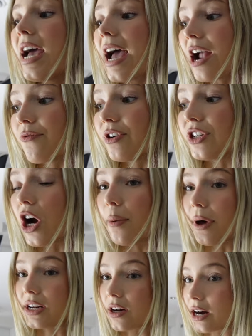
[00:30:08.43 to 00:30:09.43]
every time
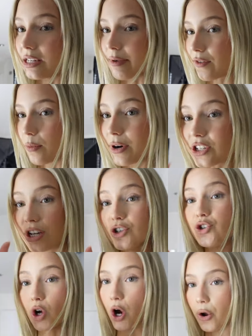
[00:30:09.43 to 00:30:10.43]
that I tidy my room, which I
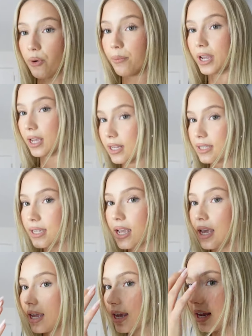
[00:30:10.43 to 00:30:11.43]
don't, because
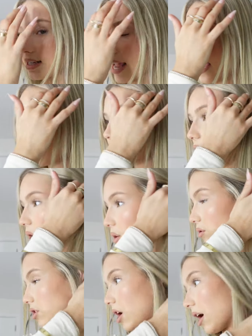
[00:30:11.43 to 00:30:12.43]
it takes a
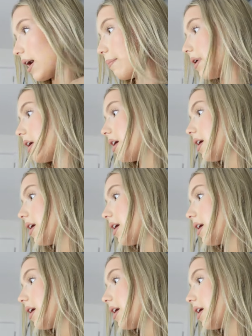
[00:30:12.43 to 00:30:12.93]
long time